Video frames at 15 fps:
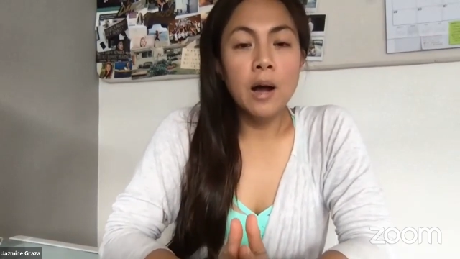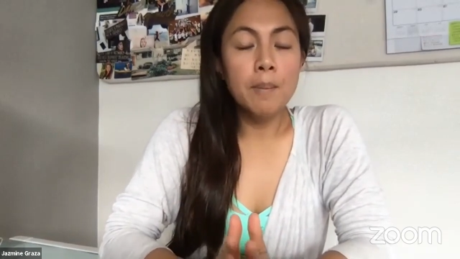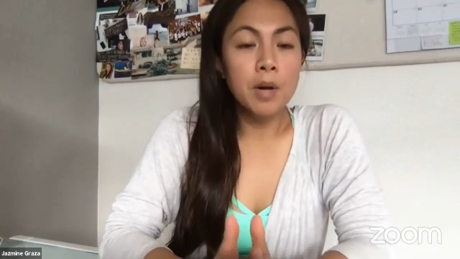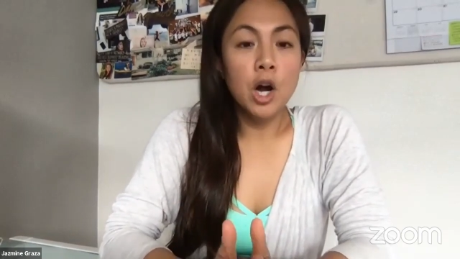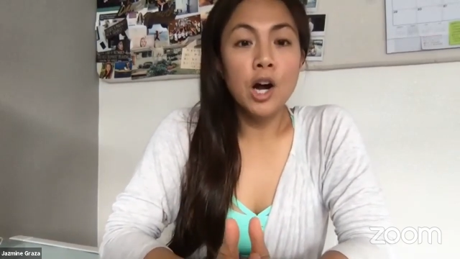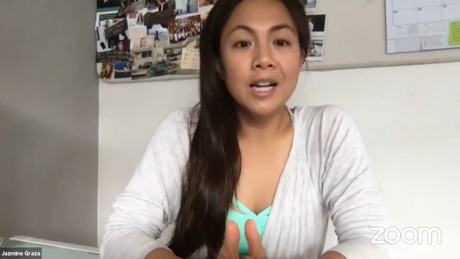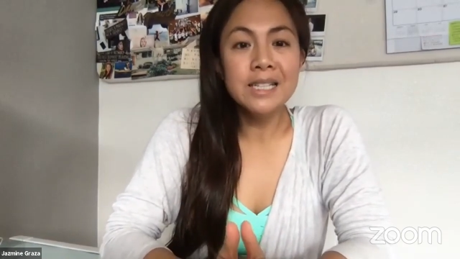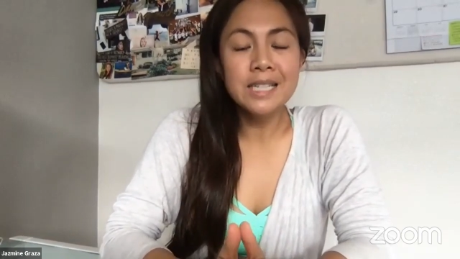
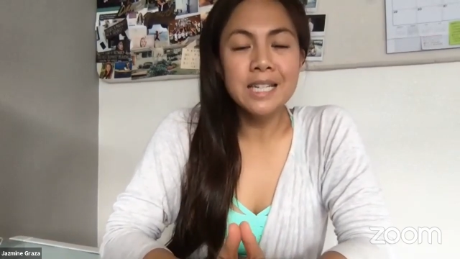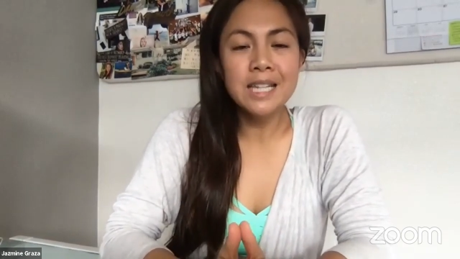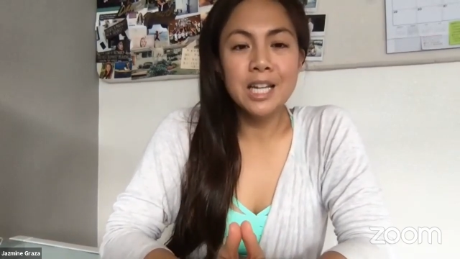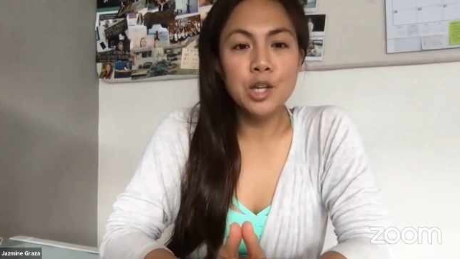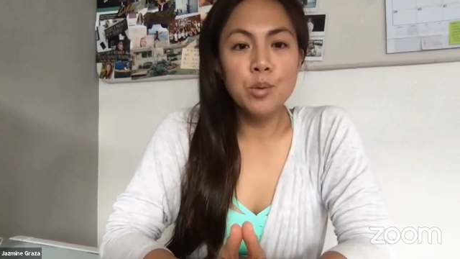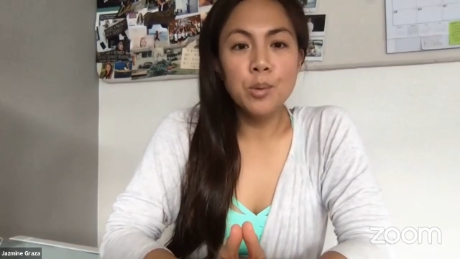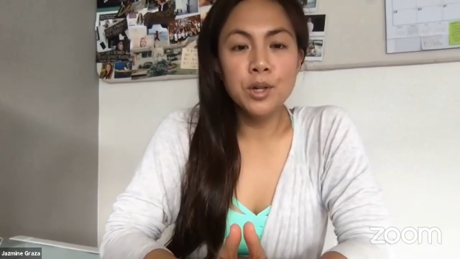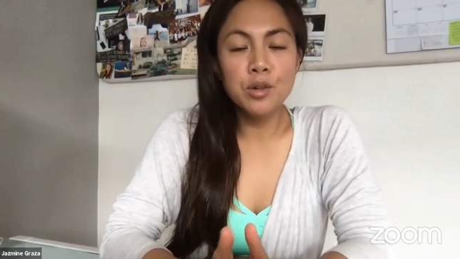content that you
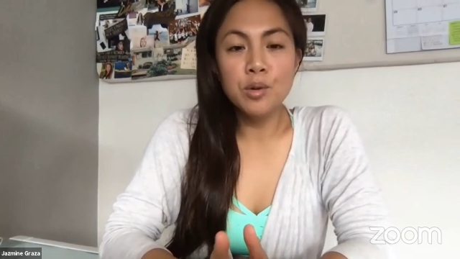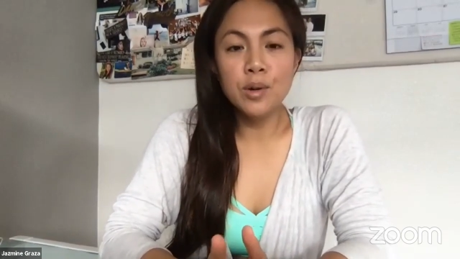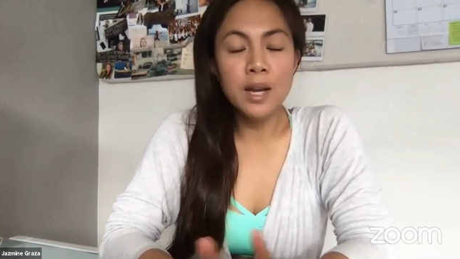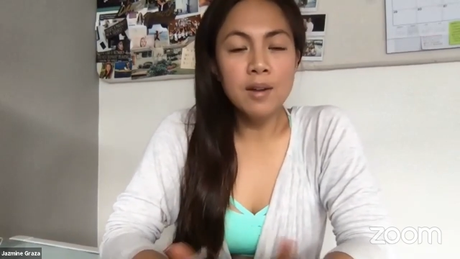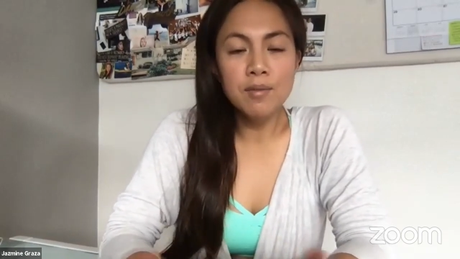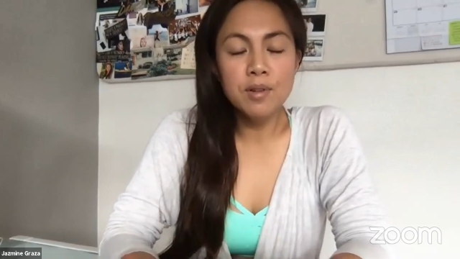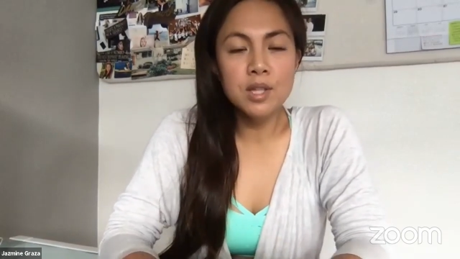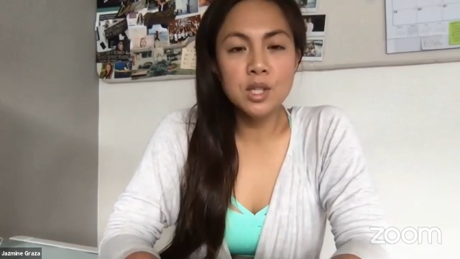want to create
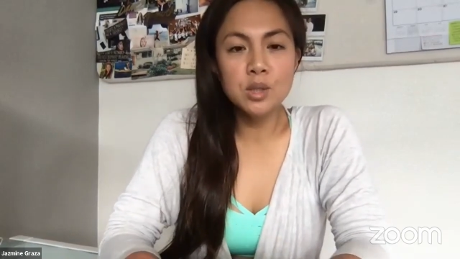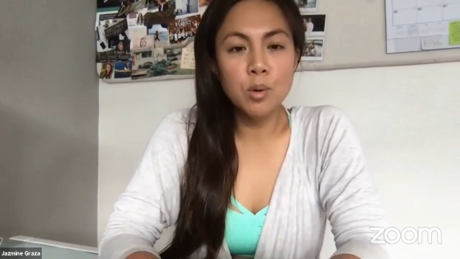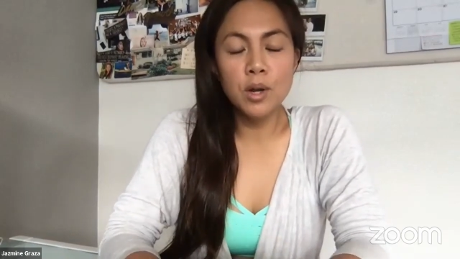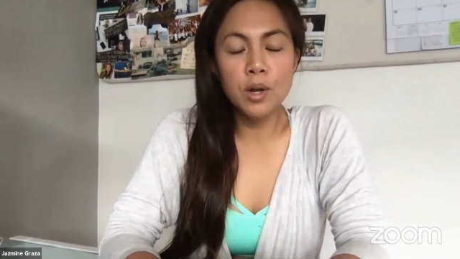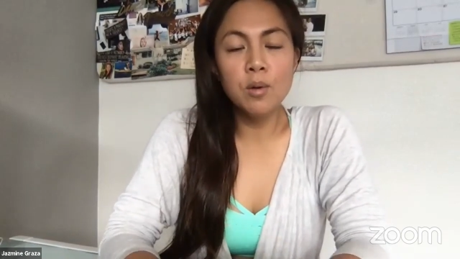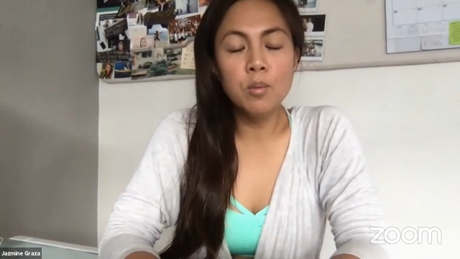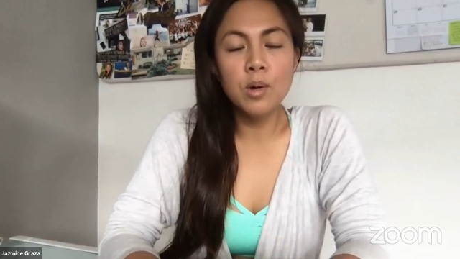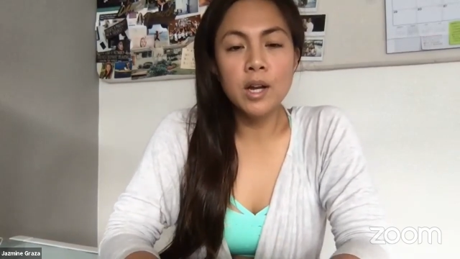for this
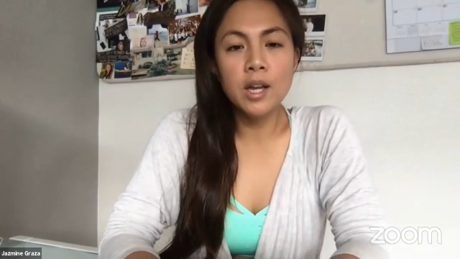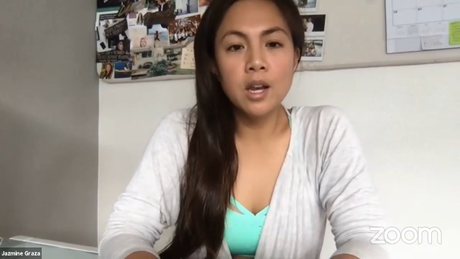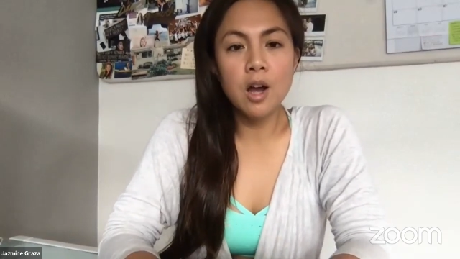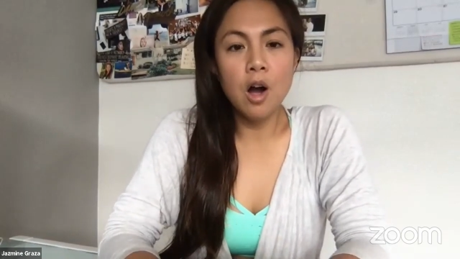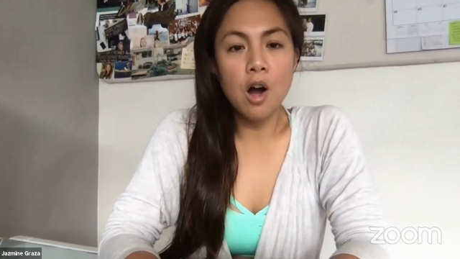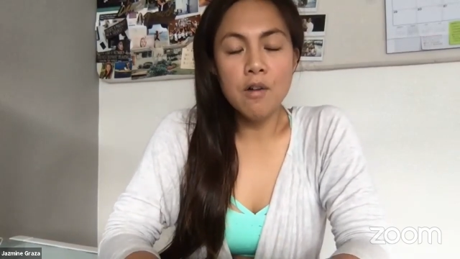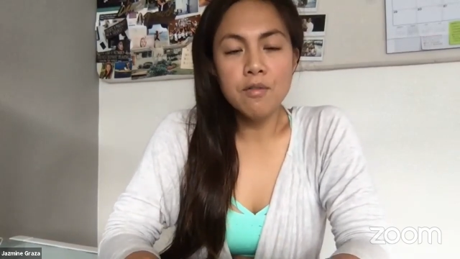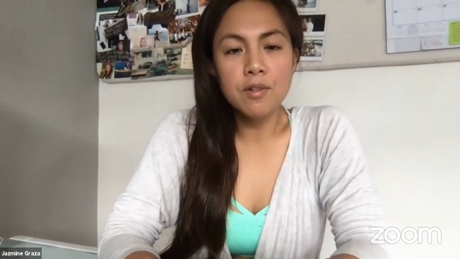one-on-one
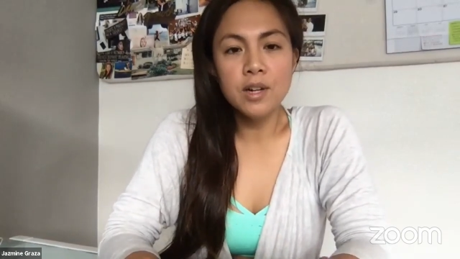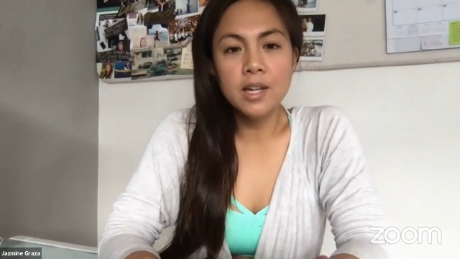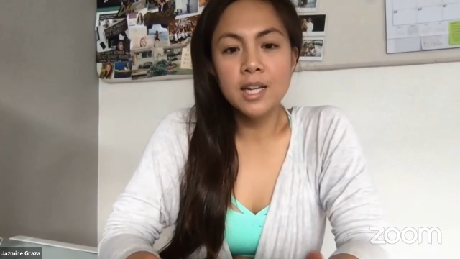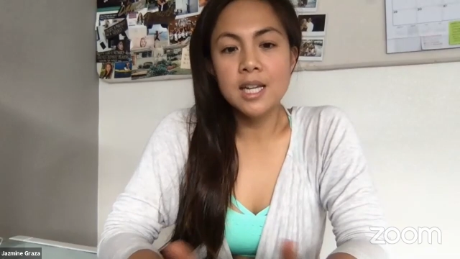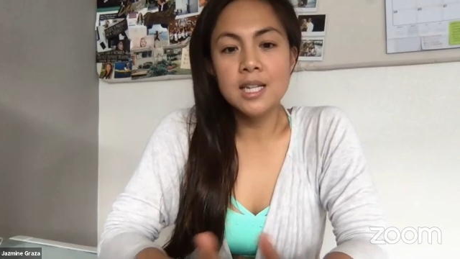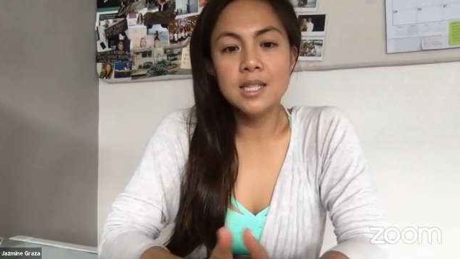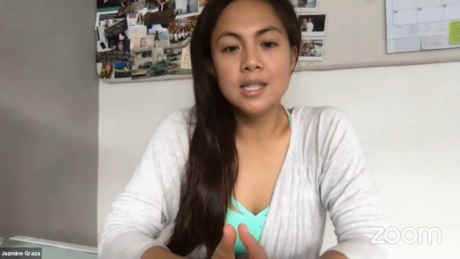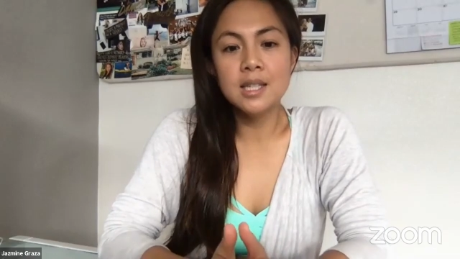offering
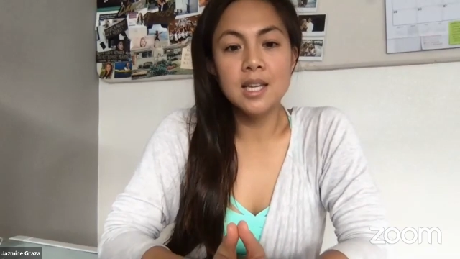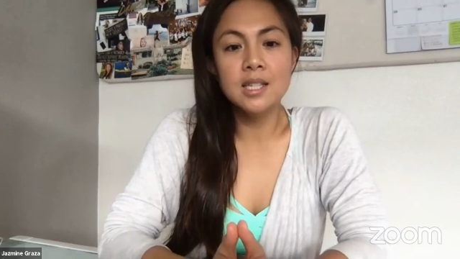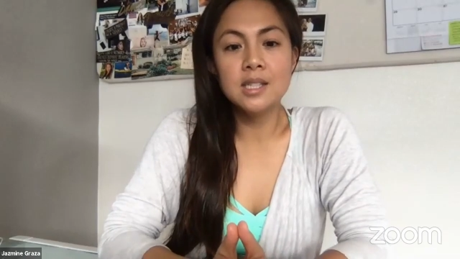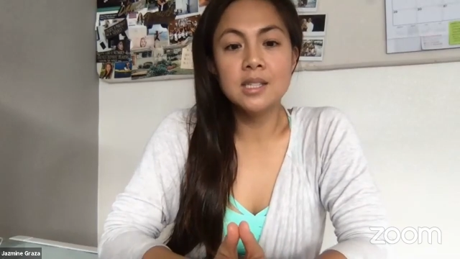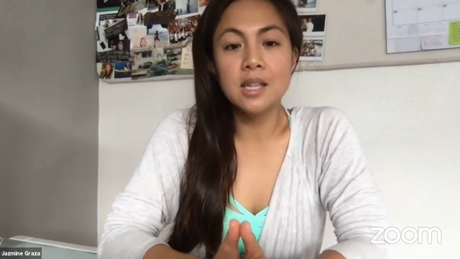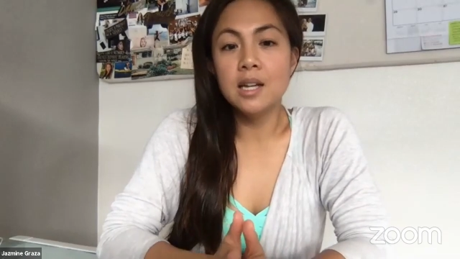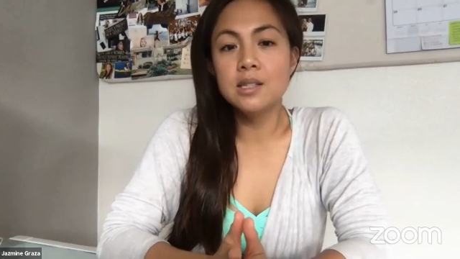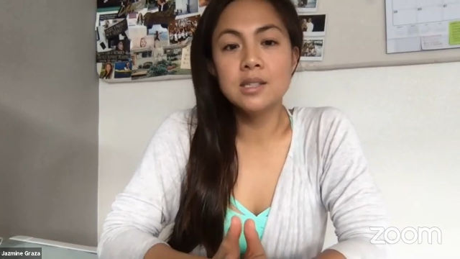is
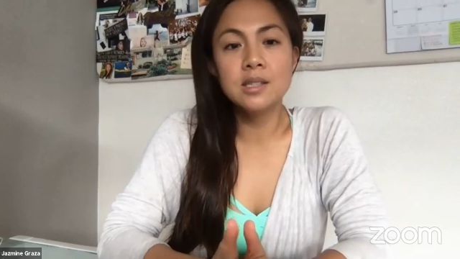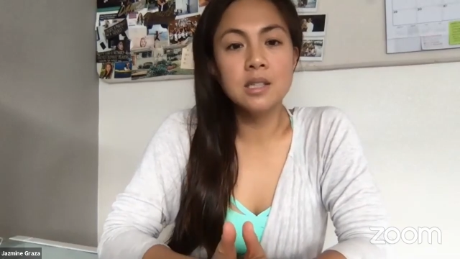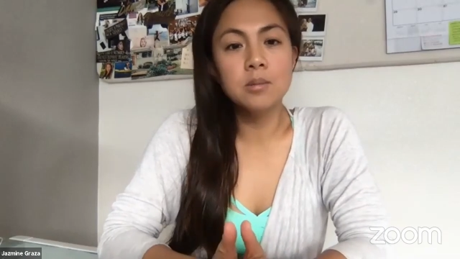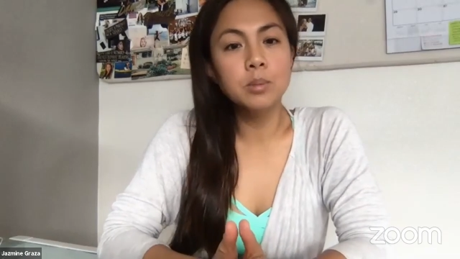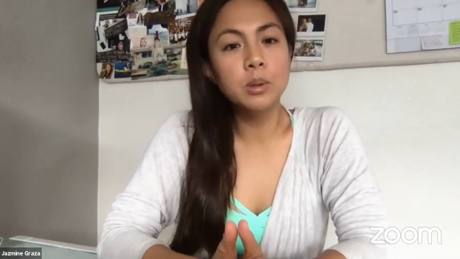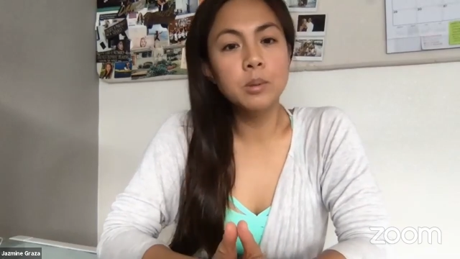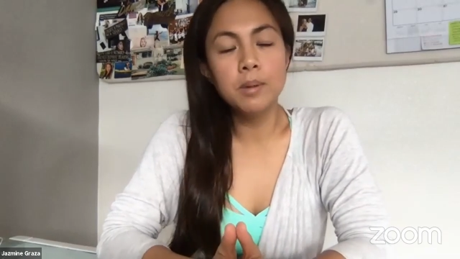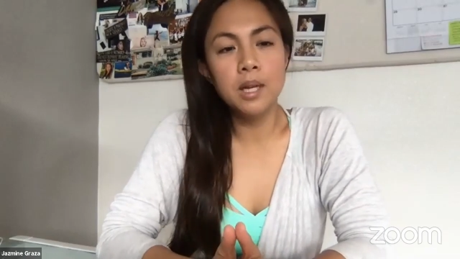a
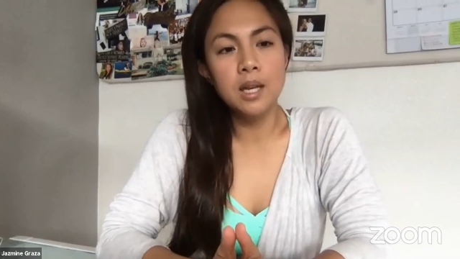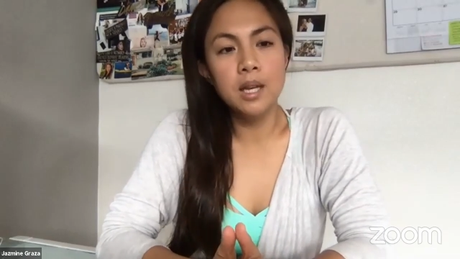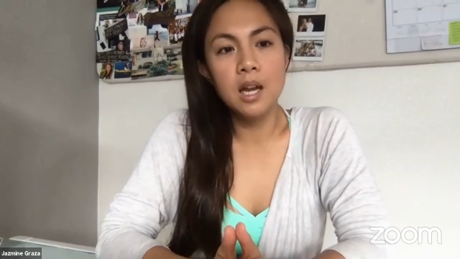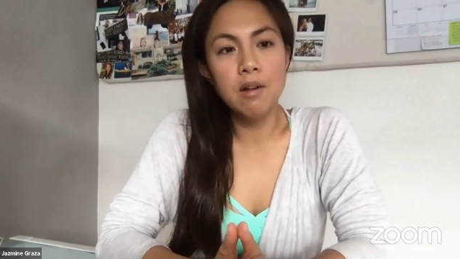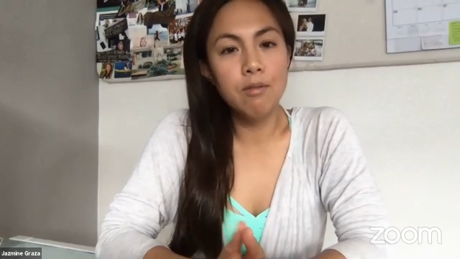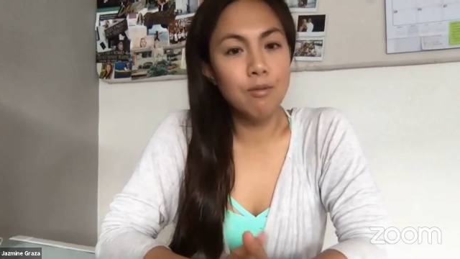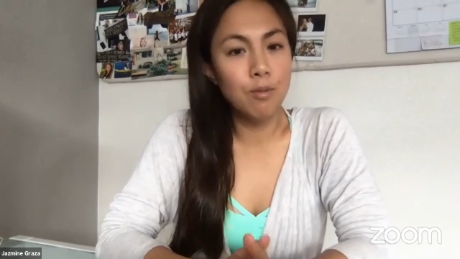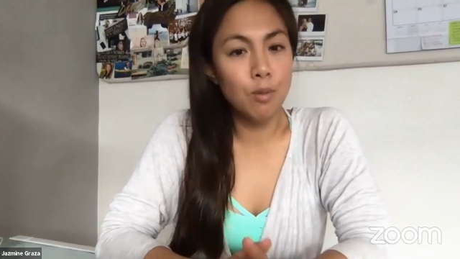simple
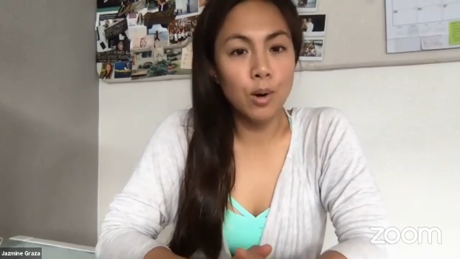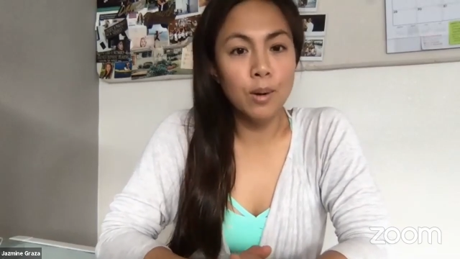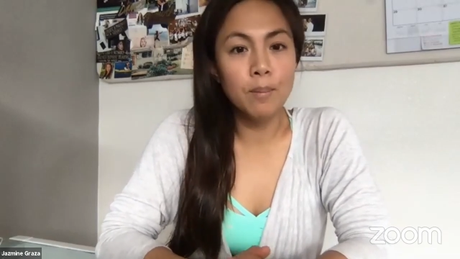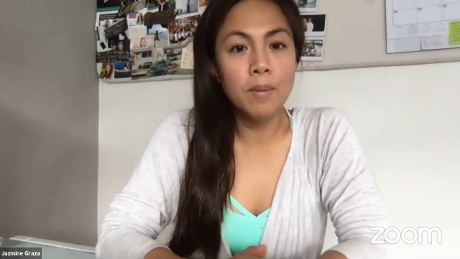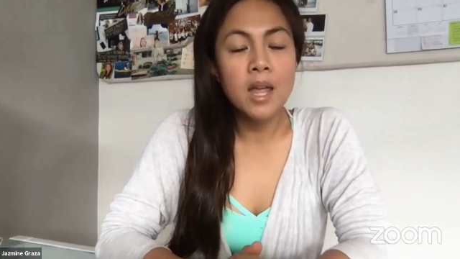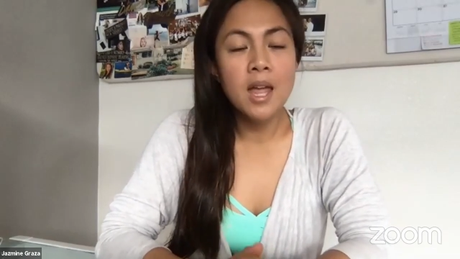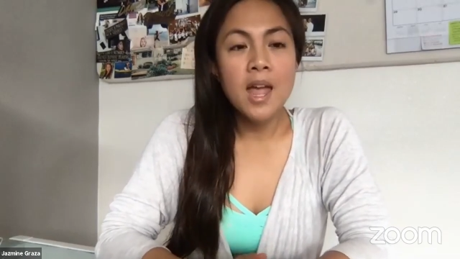PDF form.